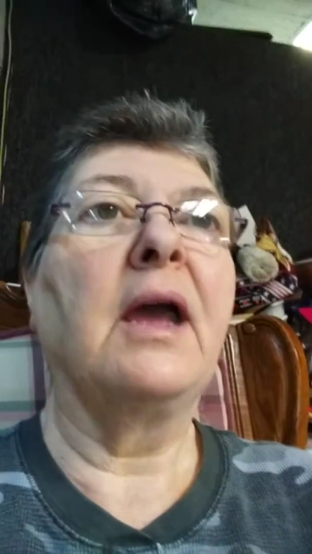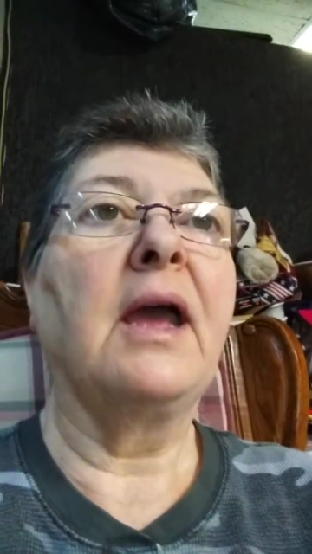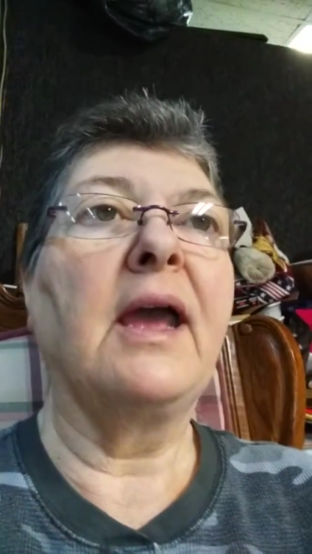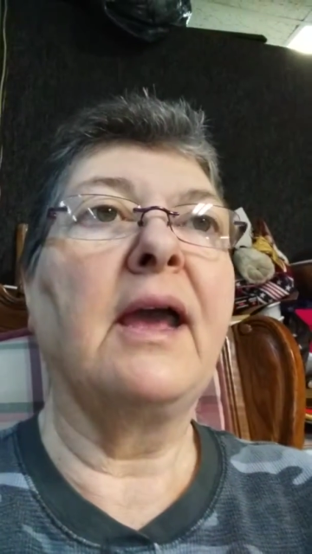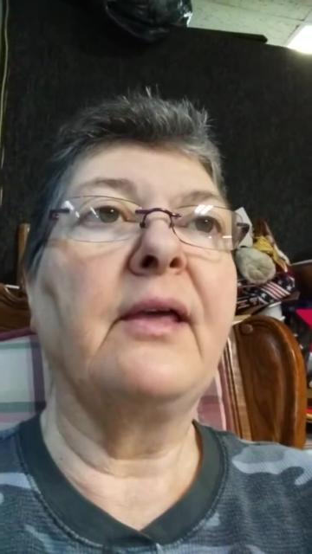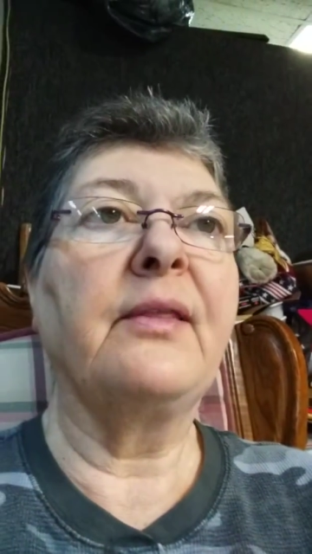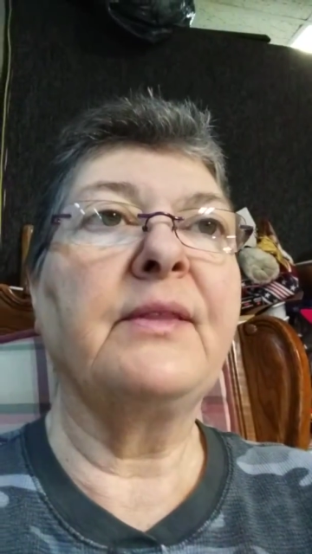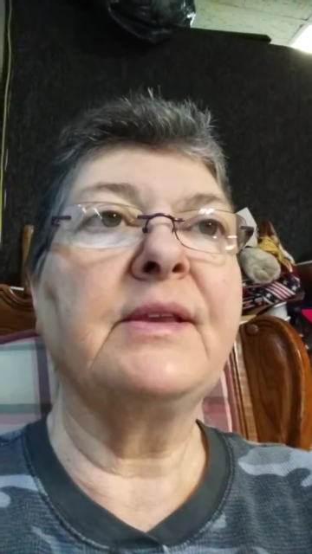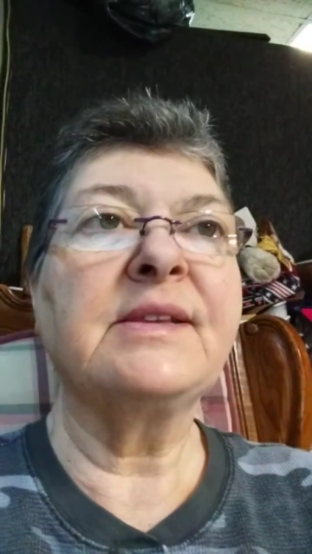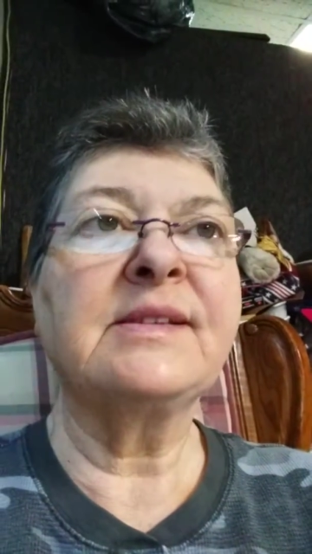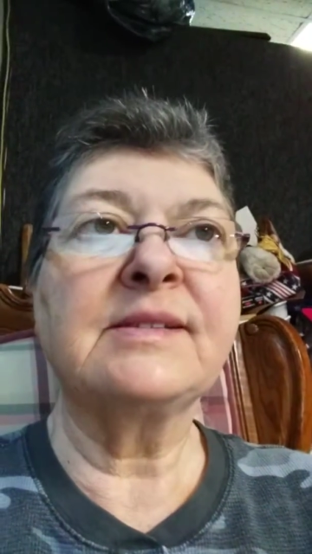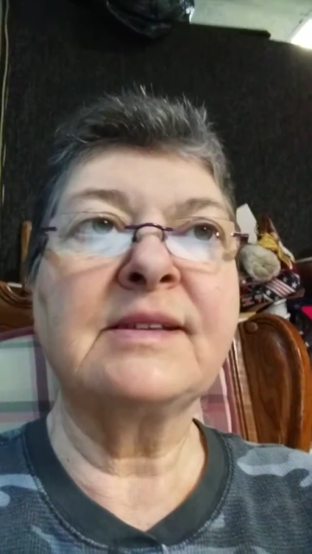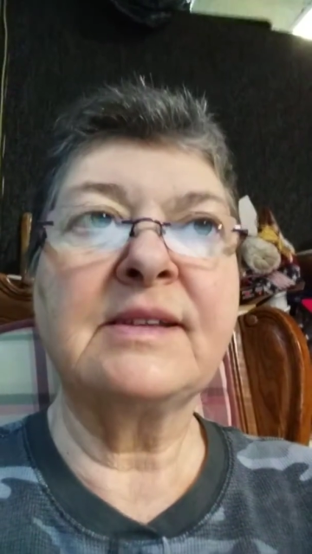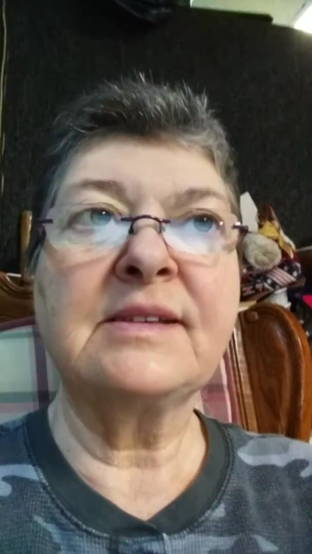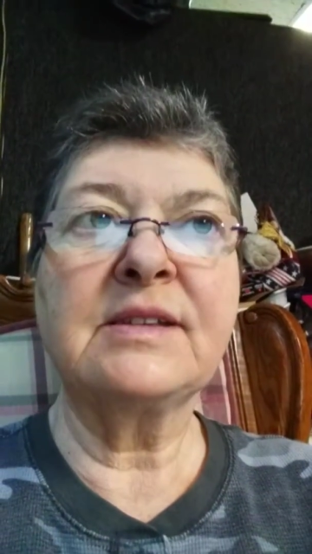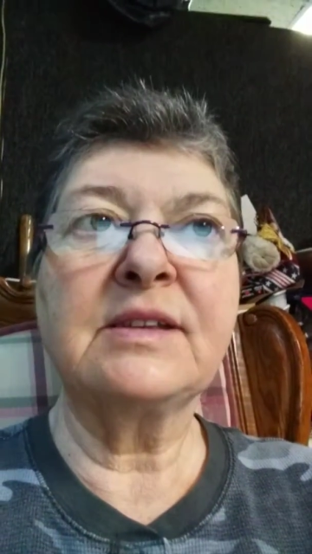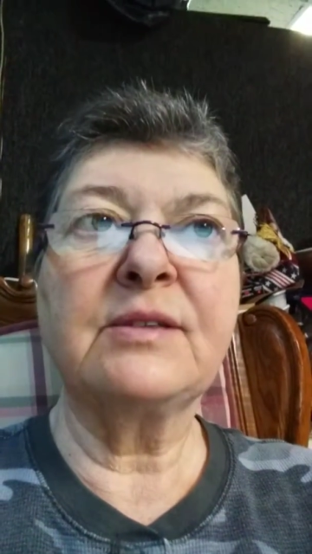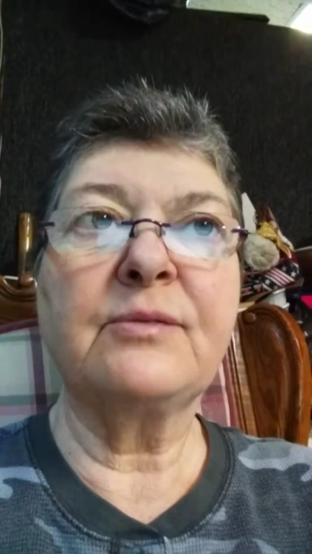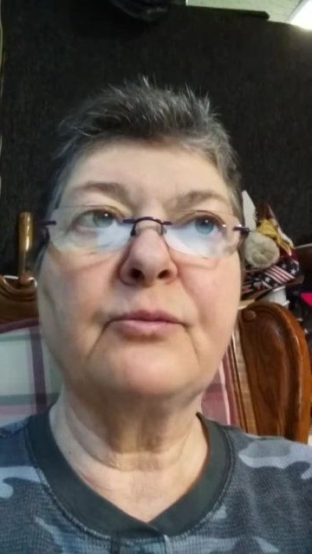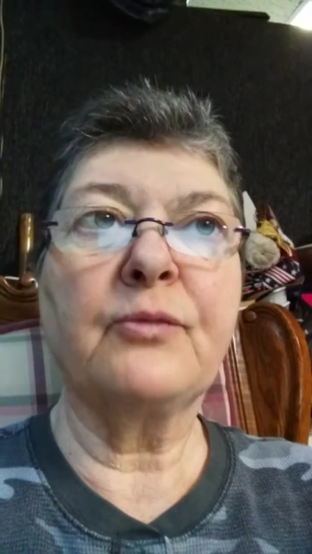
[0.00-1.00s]
And this is
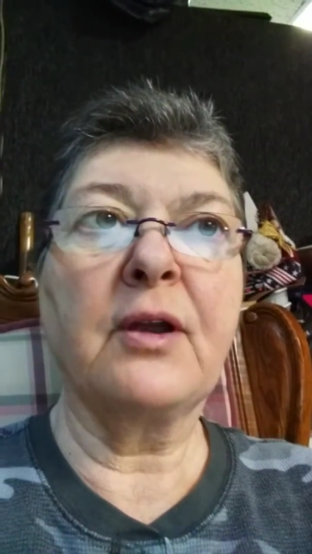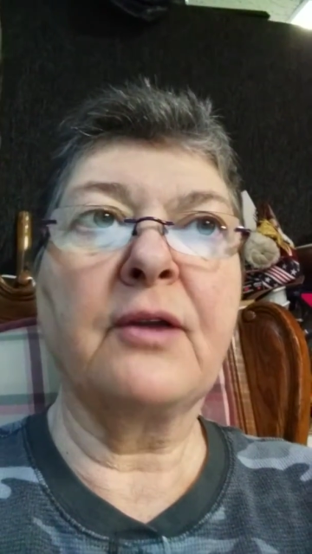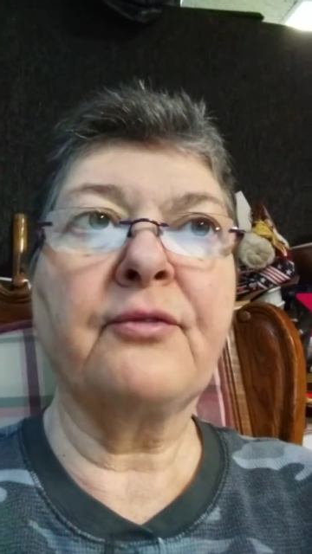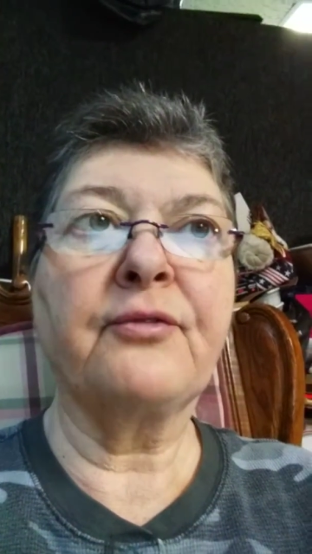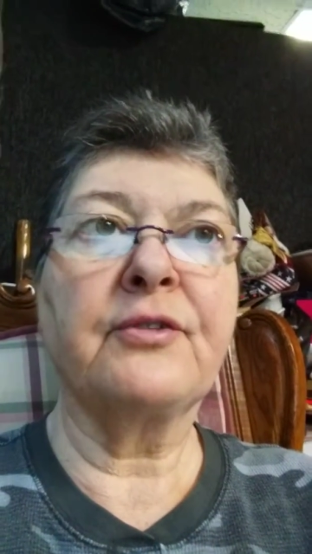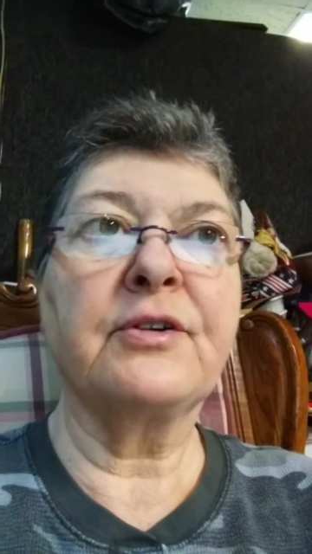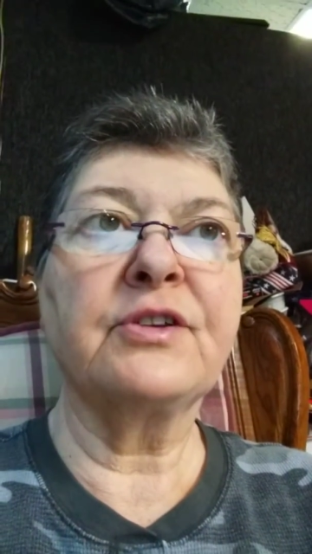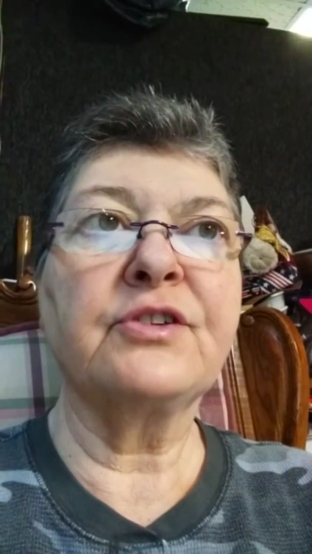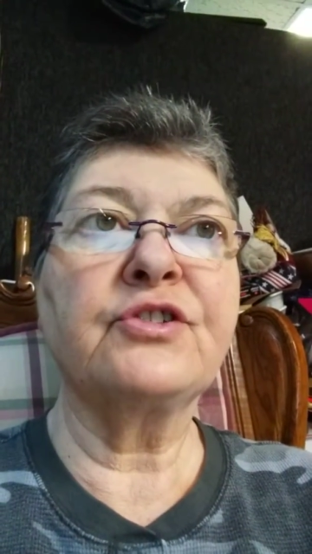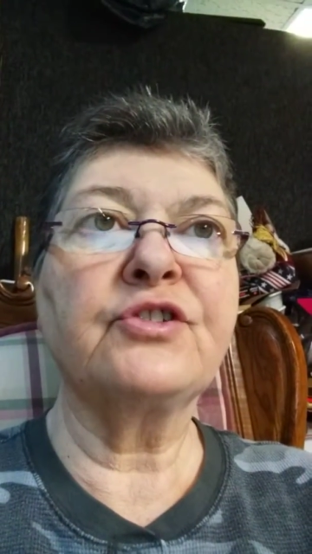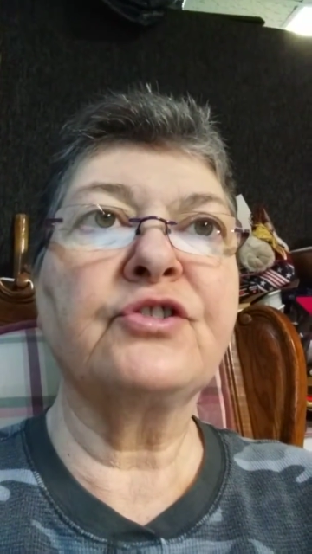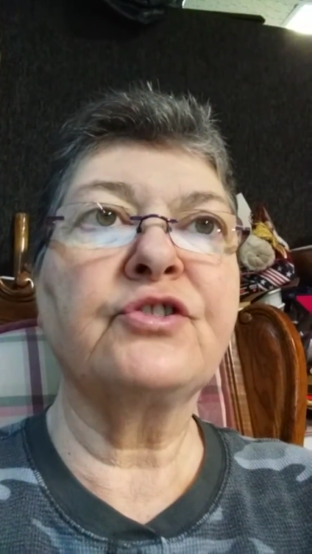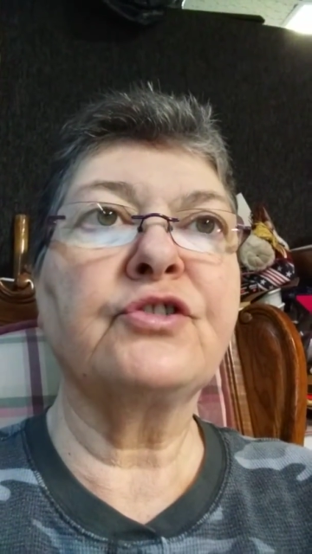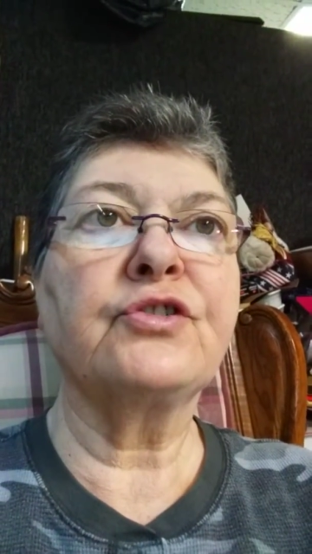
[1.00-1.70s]
in reference